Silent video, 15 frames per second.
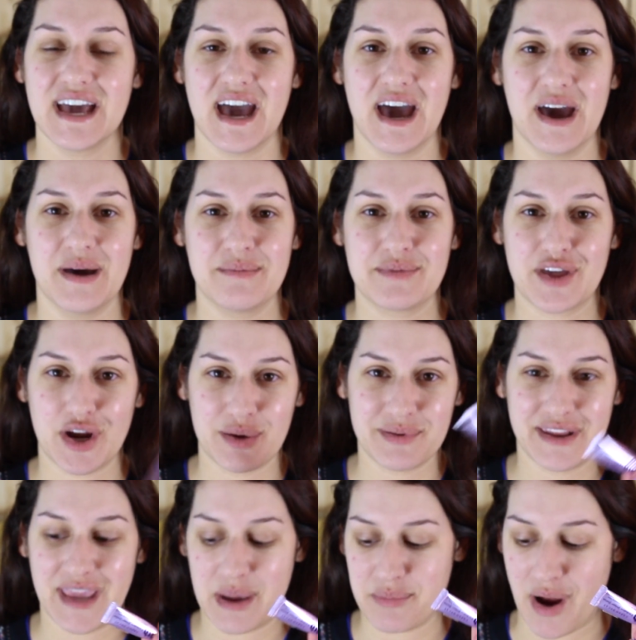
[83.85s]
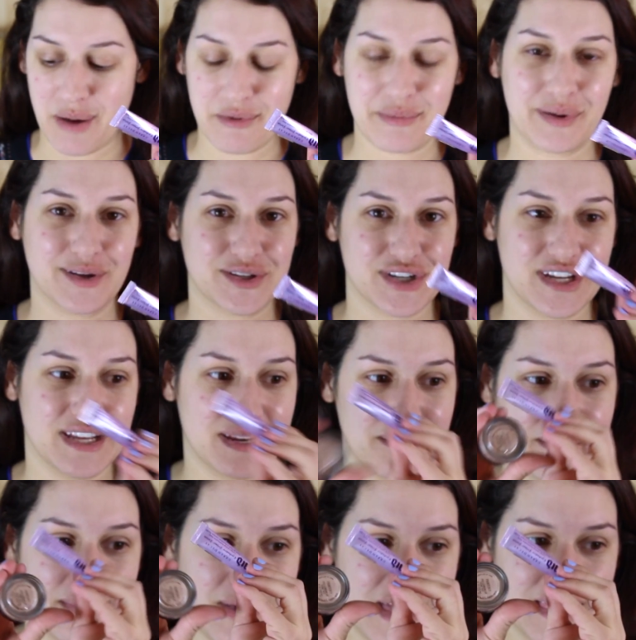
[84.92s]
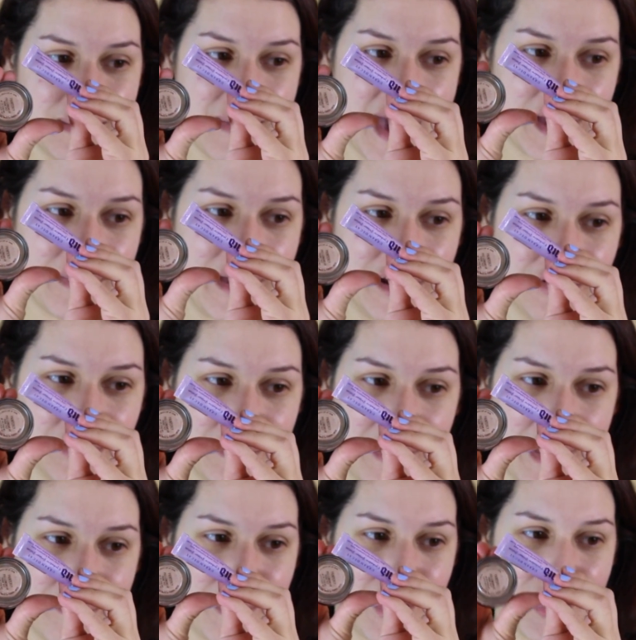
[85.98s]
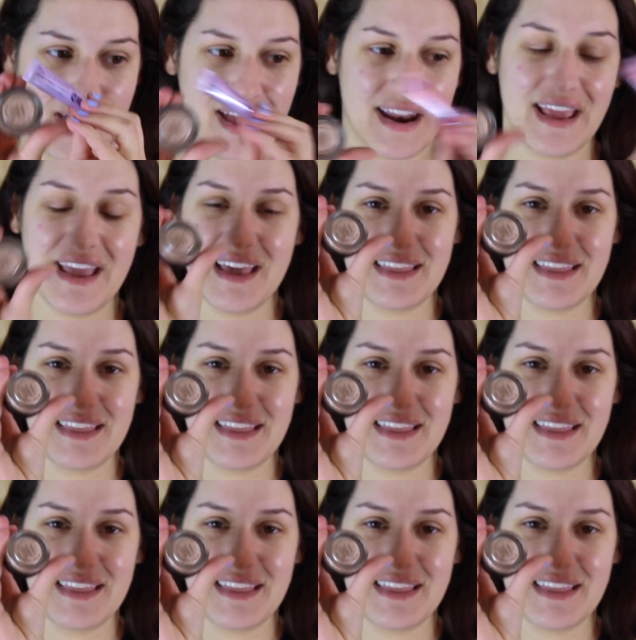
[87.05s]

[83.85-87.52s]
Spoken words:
the Urban Decay Primer Cushion and the MAC Painterly Paint Pot.